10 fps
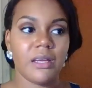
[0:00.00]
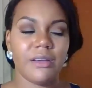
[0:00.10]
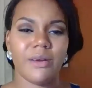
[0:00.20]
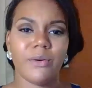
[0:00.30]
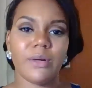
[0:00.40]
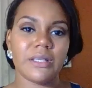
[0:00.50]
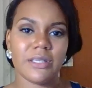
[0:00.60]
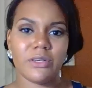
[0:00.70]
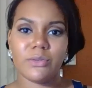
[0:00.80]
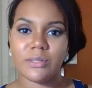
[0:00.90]
You know, it's a
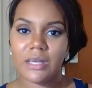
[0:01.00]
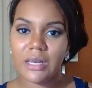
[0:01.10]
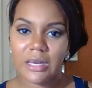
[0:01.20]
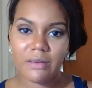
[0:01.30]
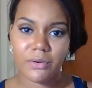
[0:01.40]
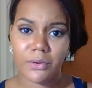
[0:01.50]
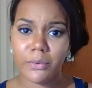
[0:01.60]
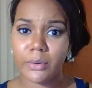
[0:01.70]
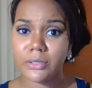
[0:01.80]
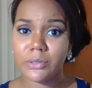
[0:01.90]
new city if you're
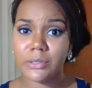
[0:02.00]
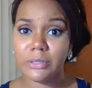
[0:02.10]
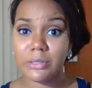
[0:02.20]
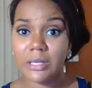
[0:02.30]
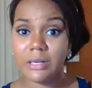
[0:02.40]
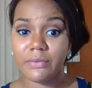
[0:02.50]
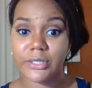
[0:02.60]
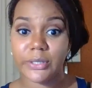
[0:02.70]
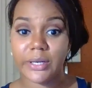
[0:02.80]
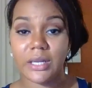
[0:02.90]
going to a new city for
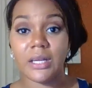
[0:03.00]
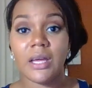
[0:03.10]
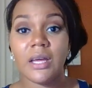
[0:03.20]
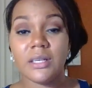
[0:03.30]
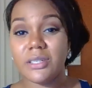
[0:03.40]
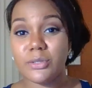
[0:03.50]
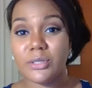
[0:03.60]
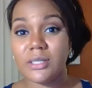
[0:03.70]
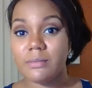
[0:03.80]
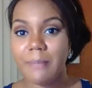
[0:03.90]
training. So
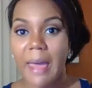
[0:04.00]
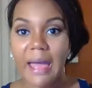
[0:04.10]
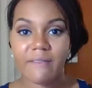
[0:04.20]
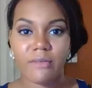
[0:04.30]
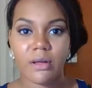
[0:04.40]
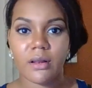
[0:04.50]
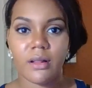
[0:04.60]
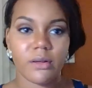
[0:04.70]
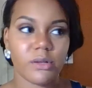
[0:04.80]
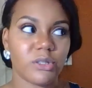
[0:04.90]
just pack fun
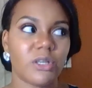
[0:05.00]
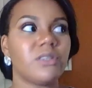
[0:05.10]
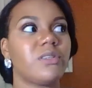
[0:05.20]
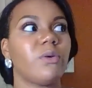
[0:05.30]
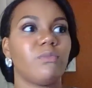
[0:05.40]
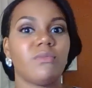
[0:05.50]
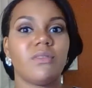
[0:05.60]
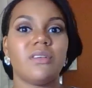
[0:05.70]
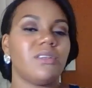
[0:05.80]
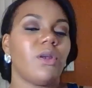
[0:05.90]
clothes. Just don't
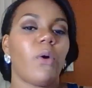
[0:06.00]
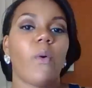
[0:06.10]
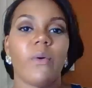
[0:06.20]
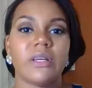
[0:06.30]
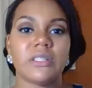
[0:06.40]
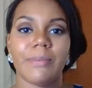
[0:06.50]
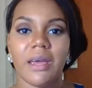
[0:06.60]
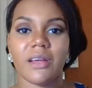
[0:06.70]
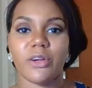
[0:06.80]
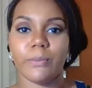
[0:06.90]
always
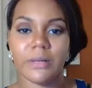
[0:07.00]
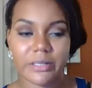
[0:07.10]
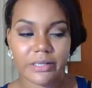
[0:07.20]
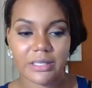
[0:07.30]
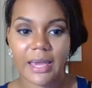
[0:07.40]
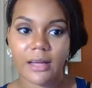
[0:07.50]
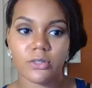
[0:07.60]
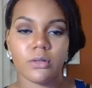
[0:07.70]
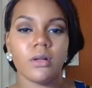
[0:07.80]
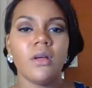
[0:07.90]
pack your business
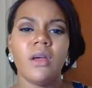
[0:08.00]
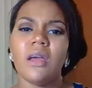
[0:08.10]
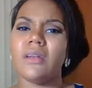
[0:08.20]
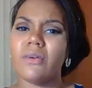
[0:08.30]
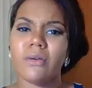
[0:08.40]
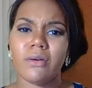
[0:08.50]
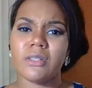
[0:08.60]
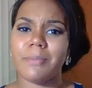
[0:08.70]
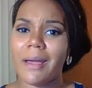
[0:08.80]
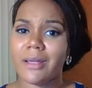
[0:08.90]
casual, and don't
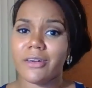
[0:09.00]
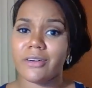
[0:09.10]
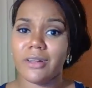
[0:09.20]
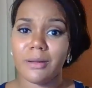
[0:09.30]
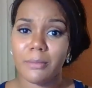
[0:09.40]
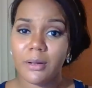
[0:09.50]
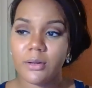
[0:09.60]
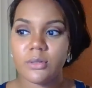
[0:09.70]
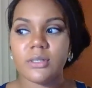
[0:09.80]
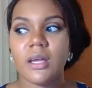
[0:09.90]
always pack your club
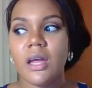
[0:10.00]
clothes.